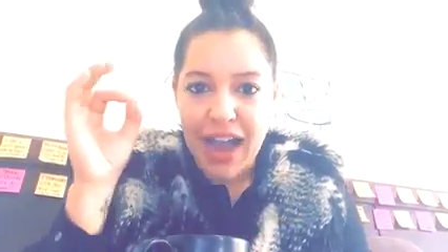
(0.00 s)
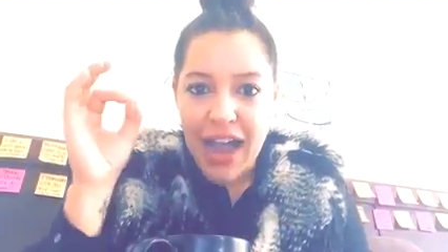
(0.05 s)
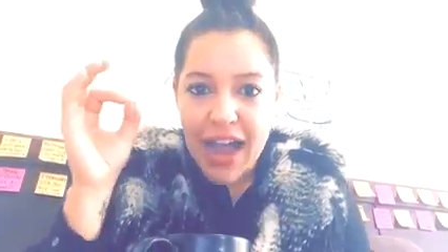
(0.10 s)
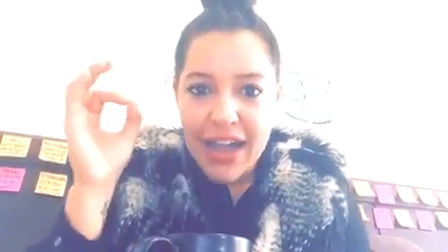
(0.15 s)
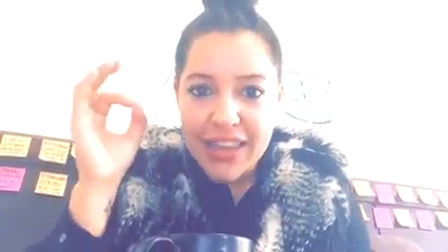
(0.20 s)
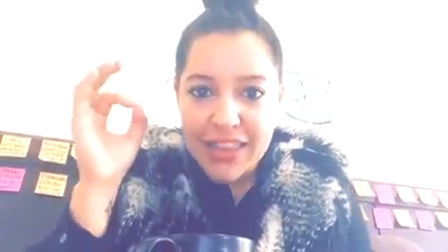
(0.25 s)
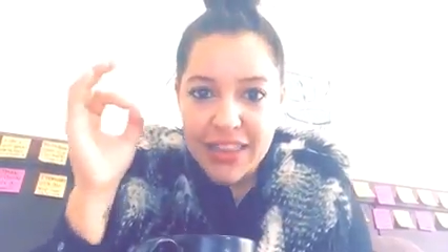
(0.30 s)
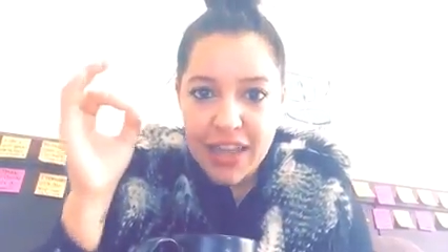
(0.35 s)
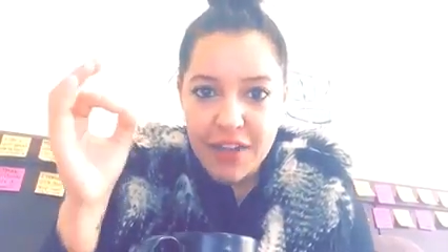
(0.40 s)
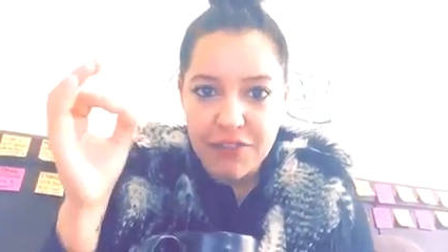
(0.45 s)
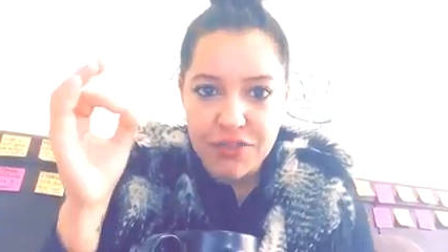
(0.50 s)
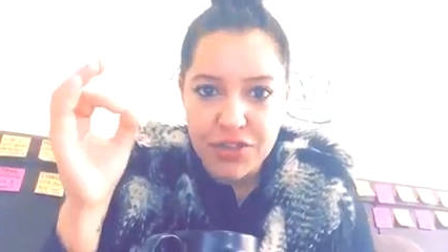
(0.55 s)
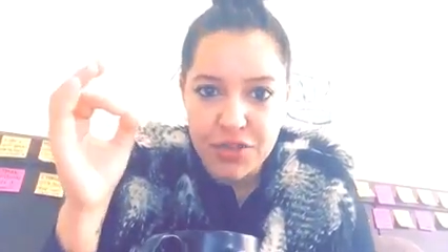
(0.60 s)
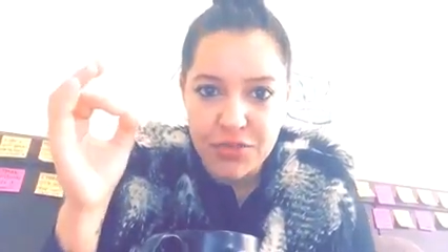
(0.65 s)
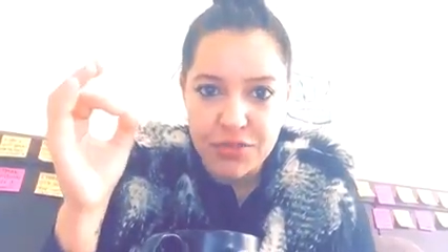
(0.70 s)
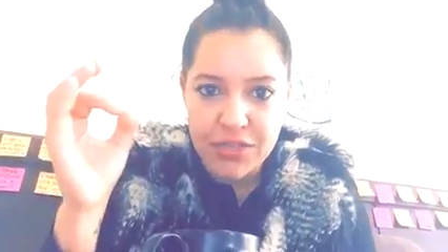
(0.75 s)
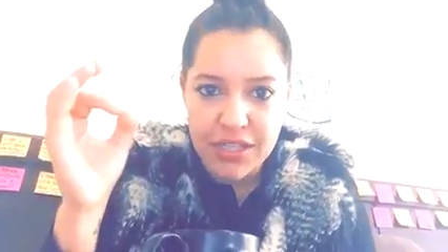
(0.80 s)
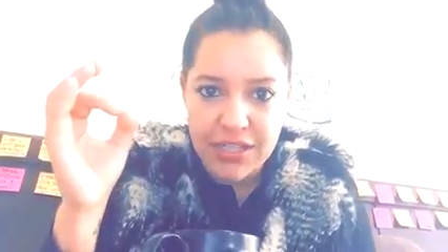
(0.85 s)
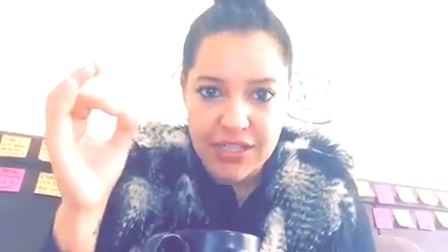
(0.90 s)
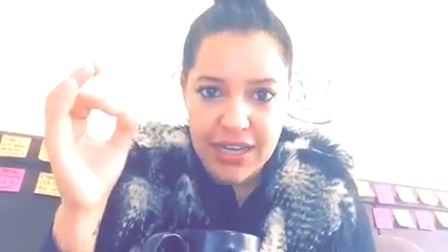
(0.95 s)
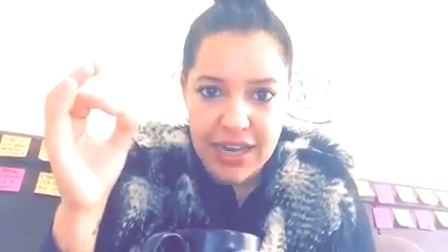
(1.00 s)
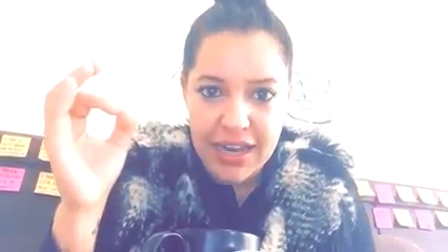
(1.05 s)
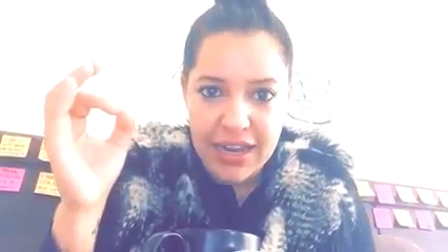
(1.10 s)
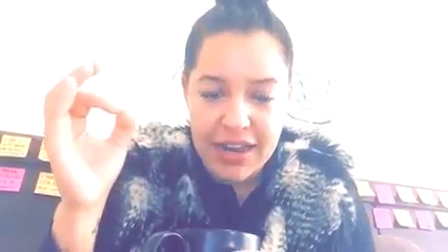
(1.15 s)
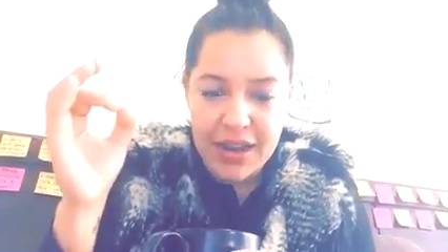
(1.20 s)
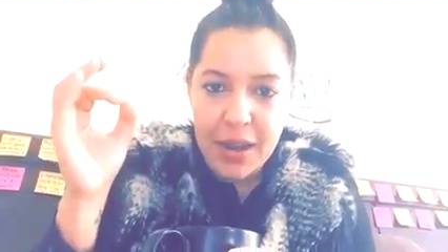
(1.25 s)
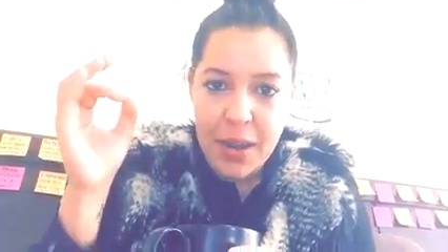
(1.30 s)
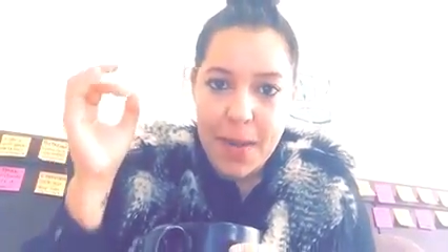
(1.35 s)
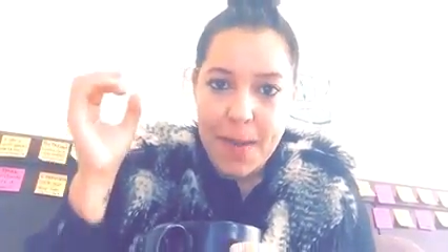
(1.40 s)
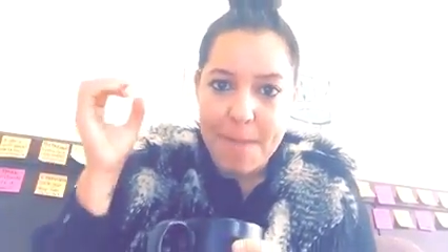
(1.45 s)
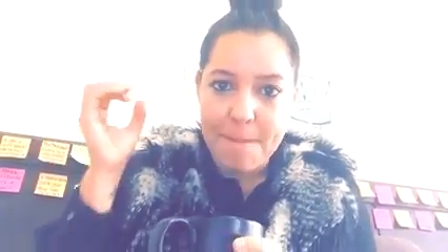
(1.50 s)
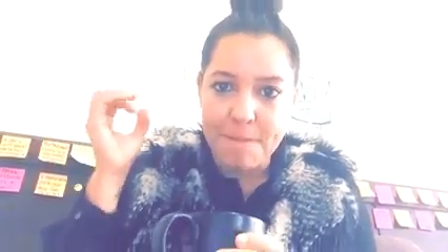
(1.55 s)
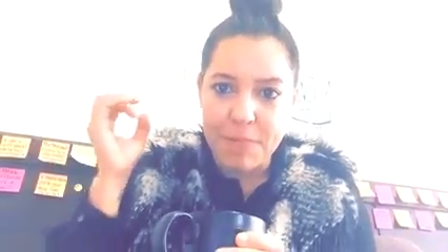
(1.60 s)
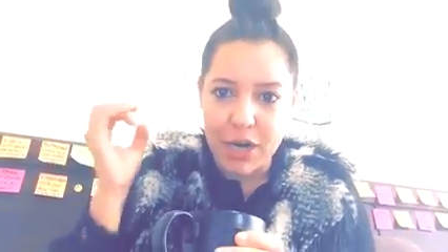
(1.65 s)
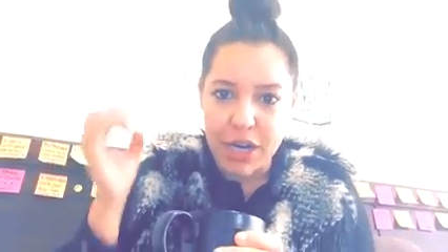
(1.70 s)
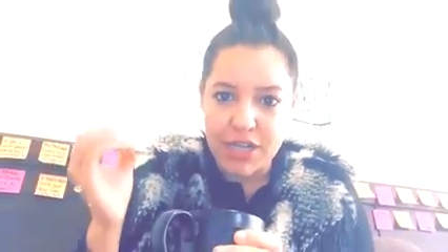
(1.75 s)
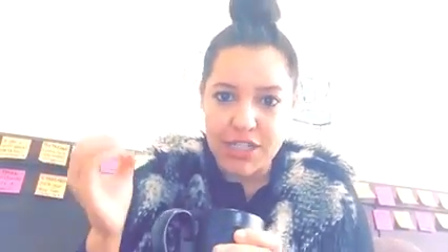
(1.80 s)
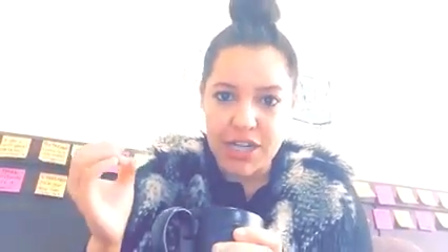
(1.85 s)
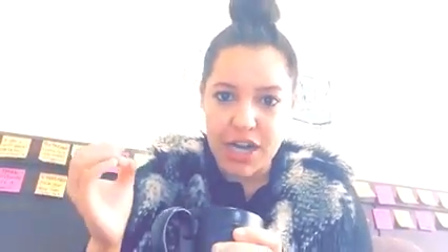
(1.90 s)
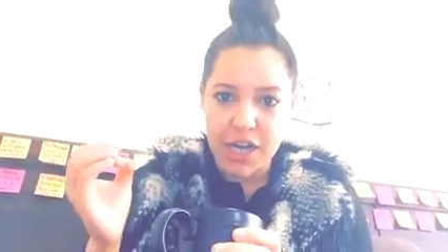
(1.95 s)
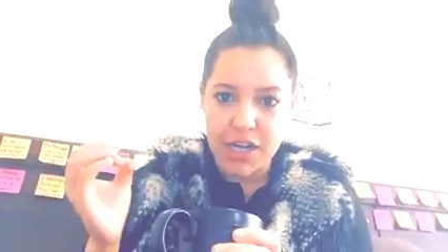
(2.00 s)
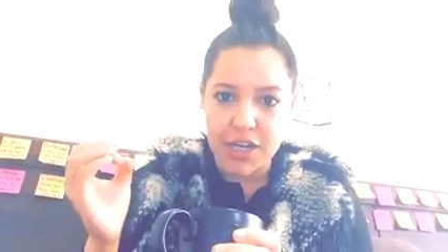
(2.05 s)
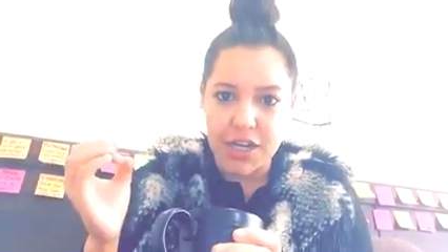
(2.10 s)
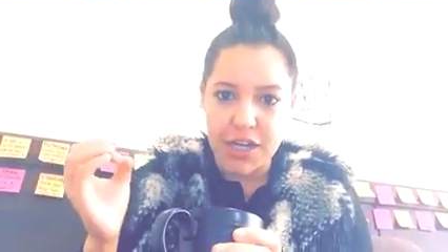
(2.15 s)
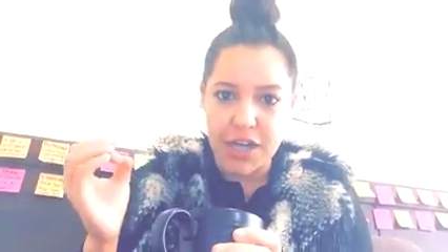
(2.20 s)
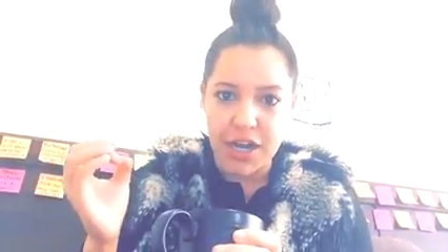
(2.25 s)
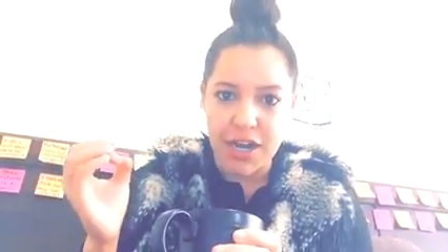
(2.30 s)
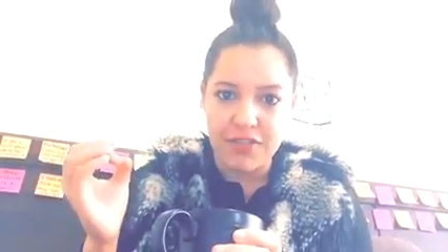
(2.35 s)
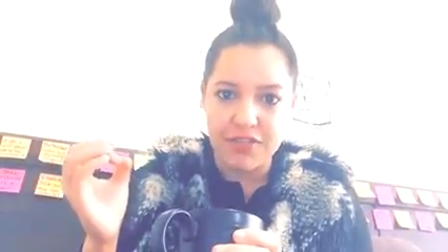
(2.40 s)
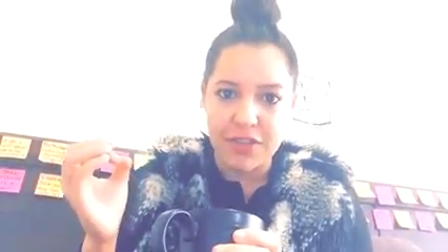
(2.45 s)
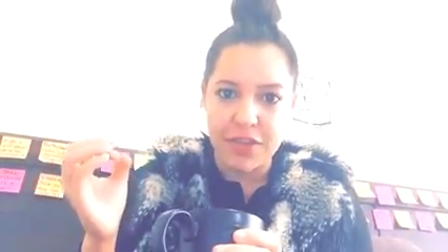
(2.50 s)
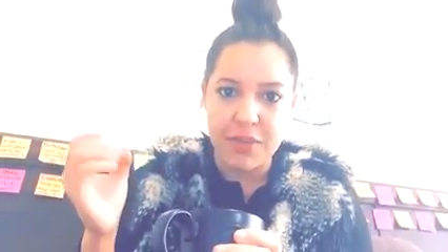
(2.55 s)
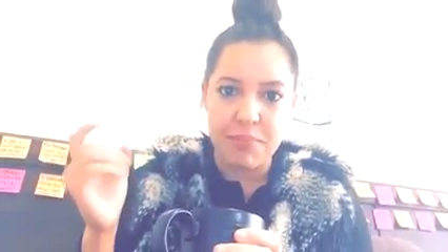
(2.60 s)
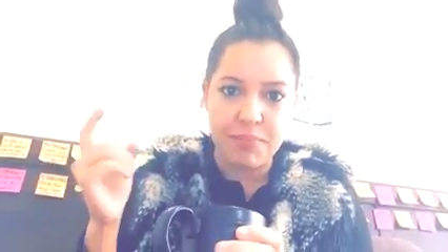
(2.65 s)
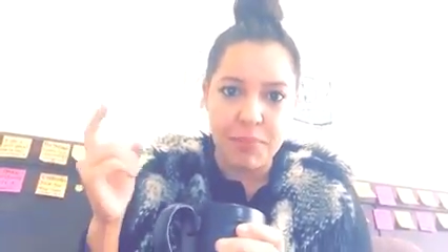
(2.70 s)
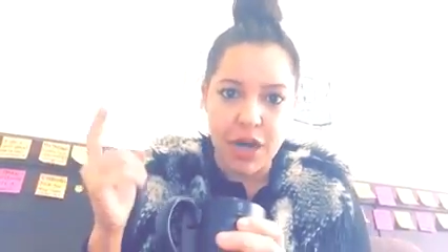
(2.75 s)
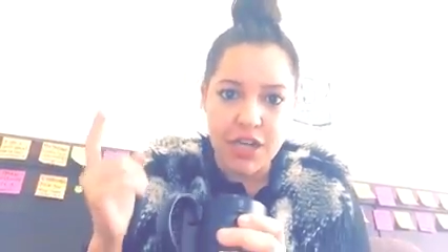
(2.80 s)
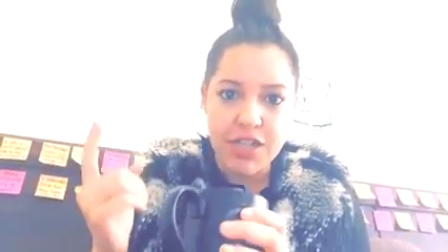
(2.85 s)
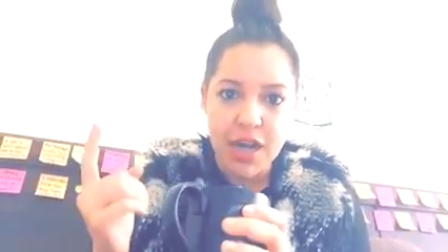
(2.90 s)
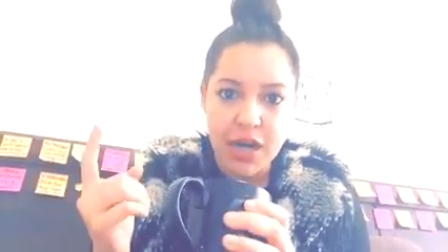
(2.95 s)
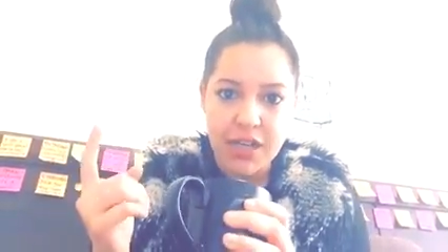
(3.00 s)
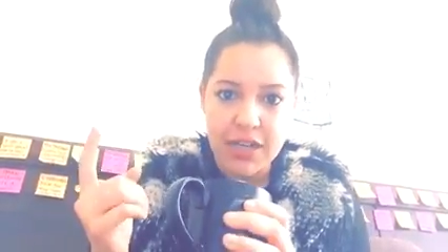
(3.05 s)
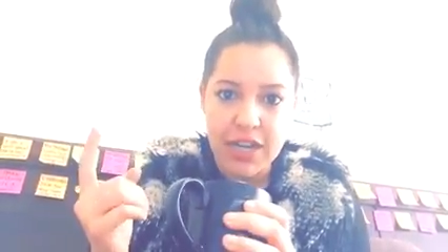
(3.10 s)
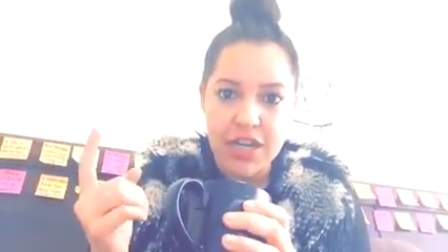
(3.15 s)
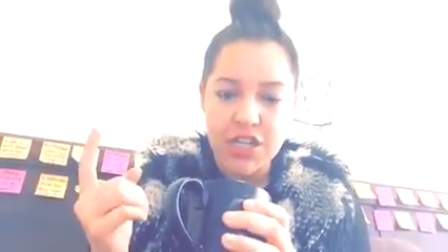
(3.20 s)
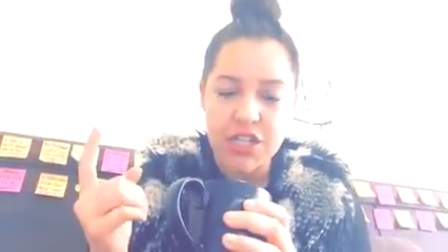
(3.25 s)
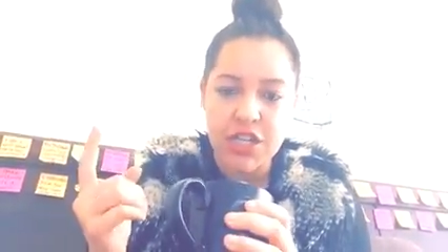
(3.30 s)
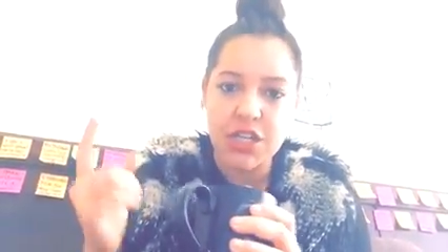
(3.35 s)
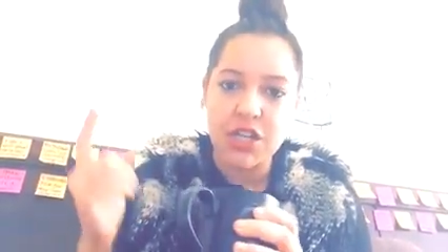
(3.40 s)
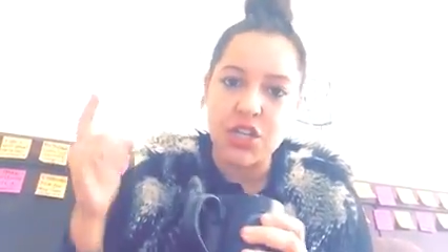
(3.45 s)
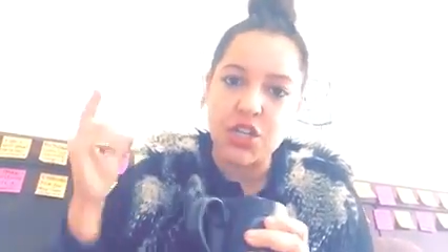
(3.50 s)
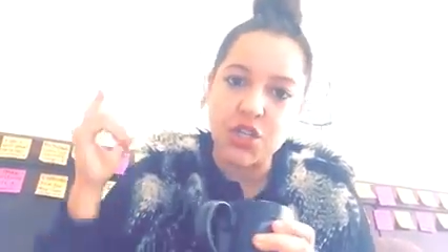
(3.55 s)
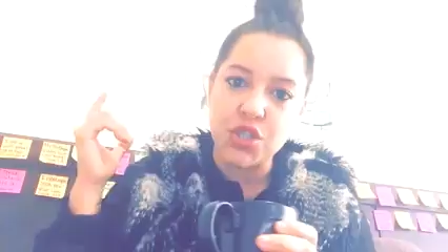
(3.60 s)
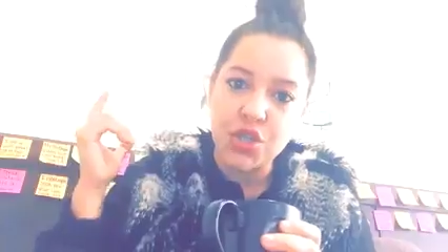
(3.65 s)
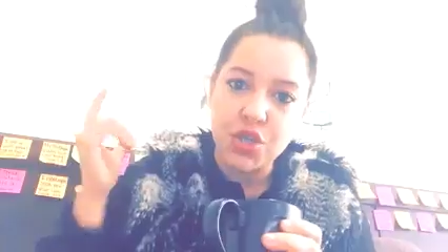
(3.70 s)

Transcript: I love you today. Bar Talk and Coffee, Bar Talk Nation,